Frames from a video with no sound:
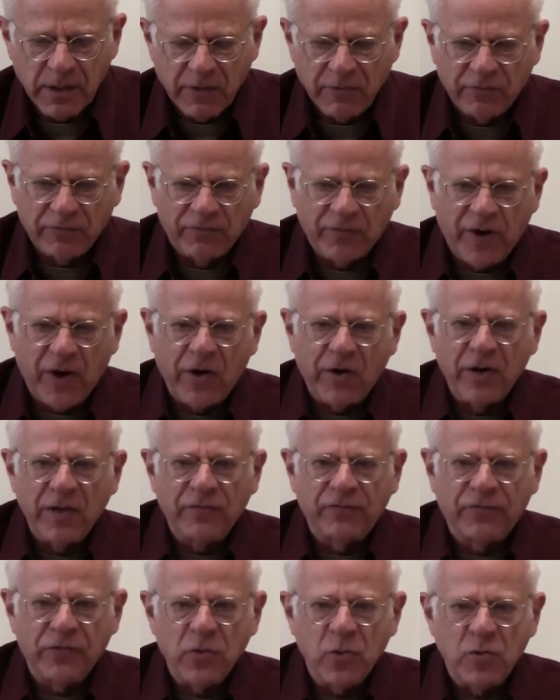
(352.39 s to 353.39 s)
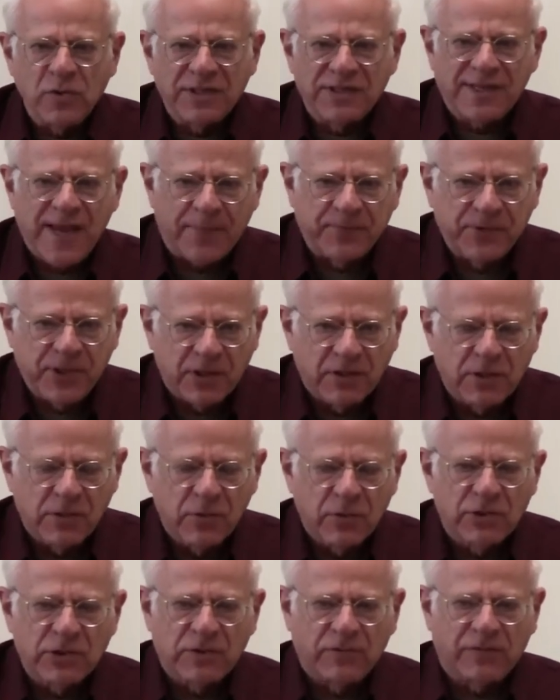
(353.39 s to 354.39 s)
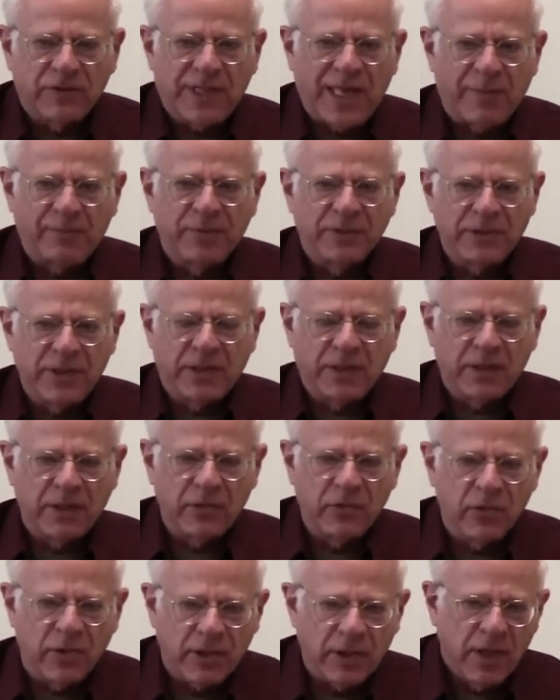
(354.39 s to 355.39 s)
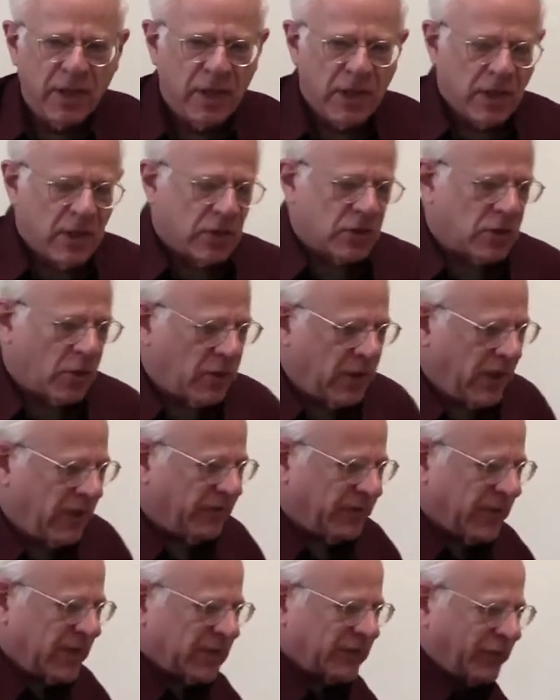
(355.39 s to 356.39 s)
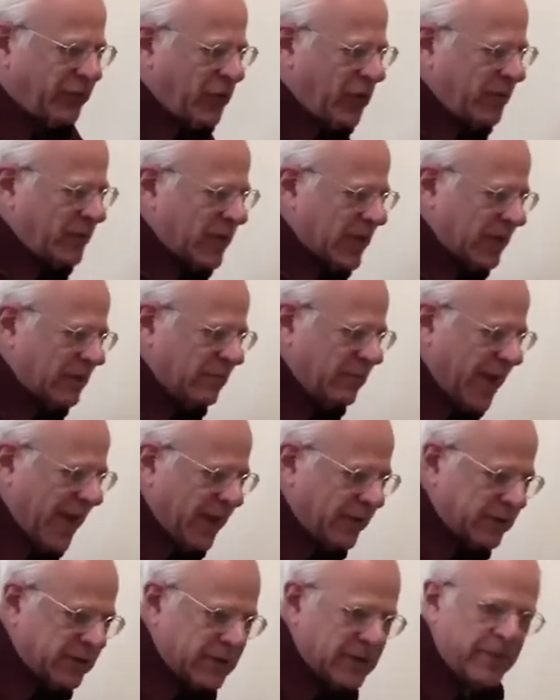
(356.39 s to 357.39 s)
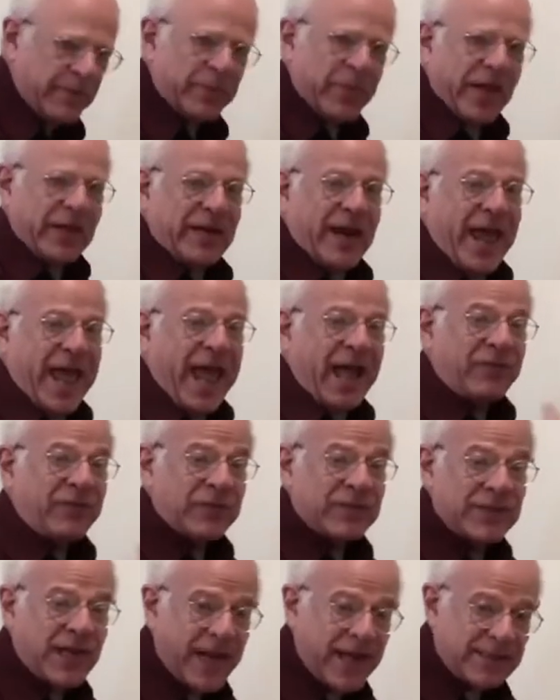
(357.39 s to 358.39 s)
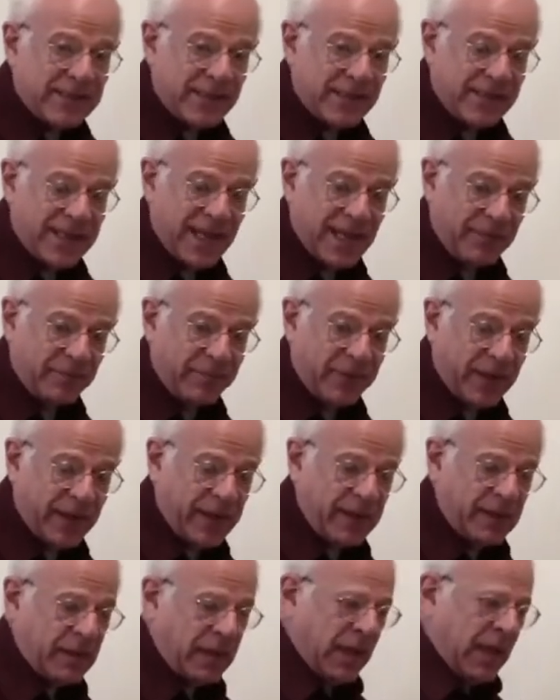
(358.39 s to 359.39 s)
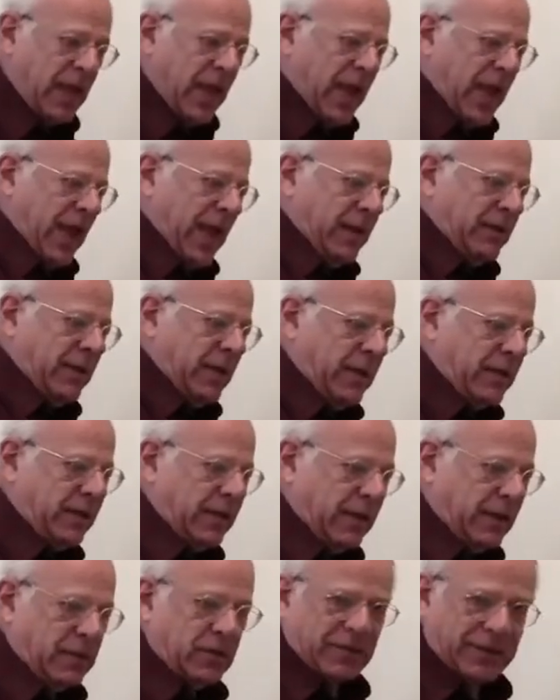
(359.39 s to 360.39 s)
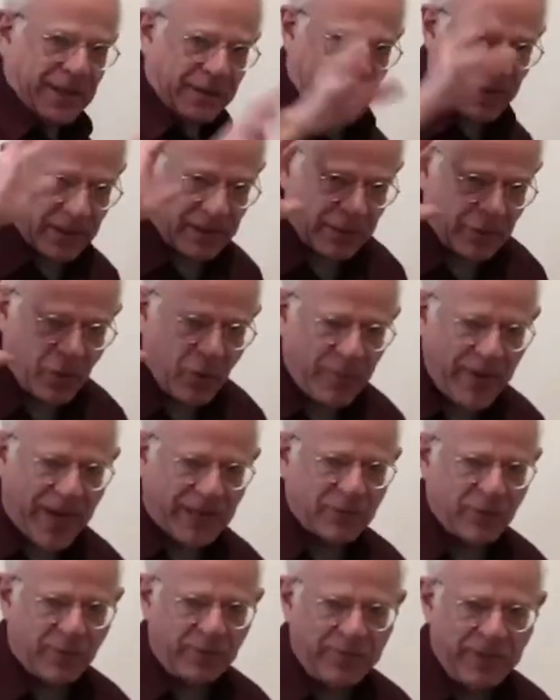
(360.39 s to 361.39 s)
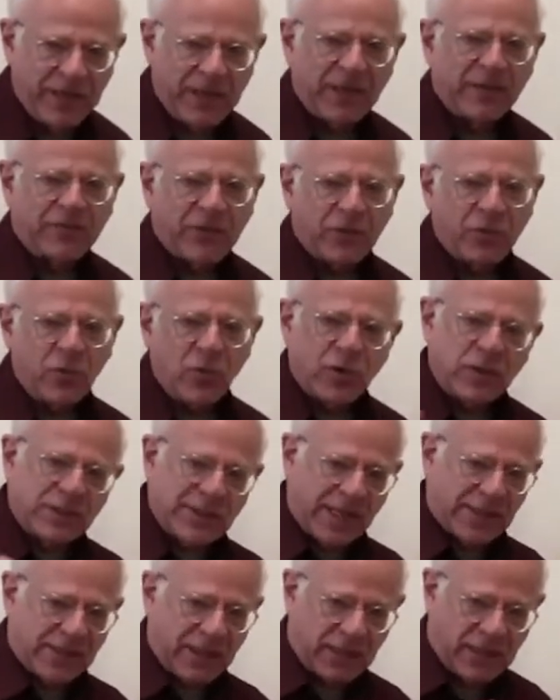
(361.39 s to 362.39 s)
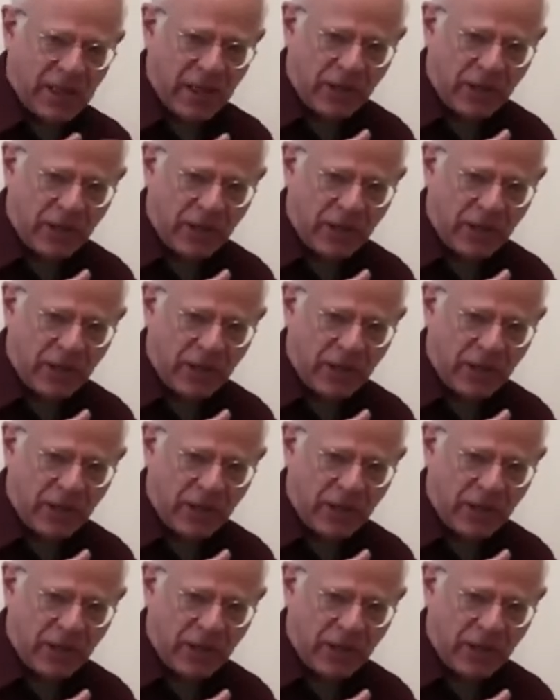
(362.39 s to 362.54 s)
There are very few substitutes for that particular good. So if this firm can mount an advertising campaign, and to go back to the beginning of the course, that's a